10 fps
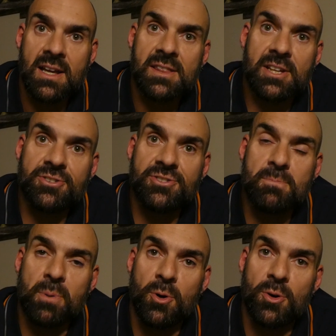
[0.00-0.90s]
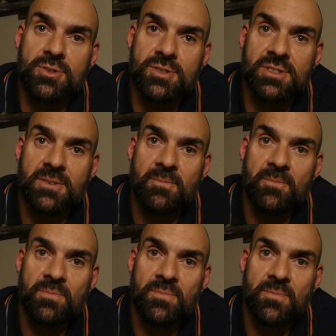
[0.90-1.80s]
This is important.
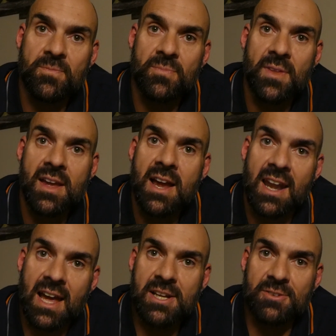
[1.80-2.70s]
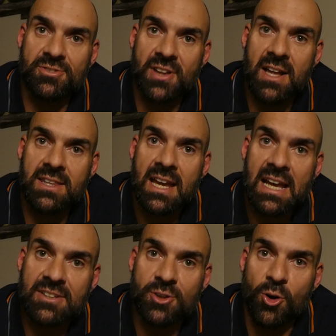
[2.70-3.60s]
Like I've said,
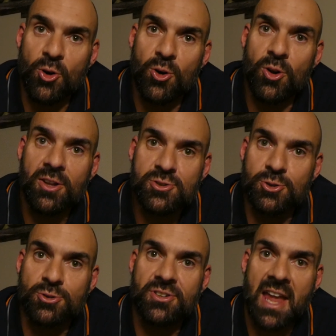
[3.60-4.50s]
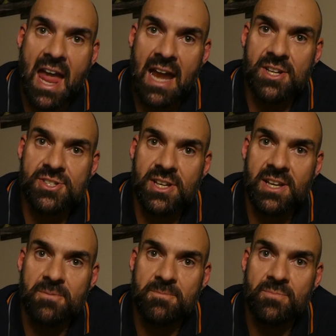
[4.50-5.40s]
it's all just energy.
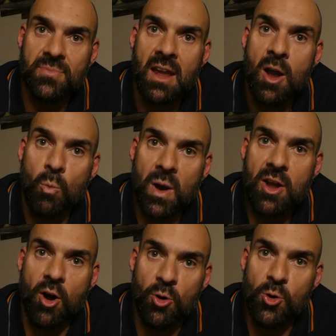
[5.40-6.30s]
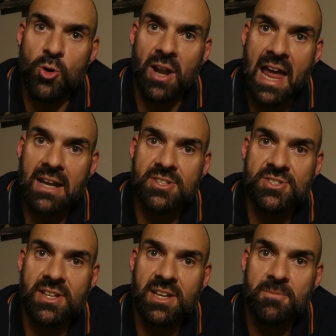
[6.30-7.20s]
We are all
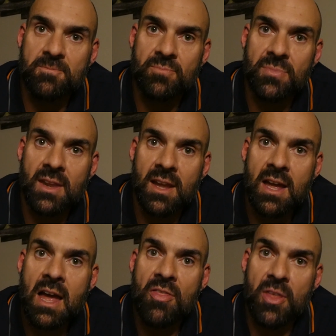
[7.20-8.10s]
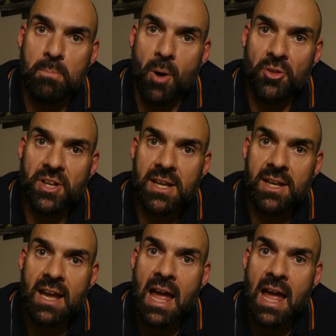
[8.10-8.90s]
energy. The body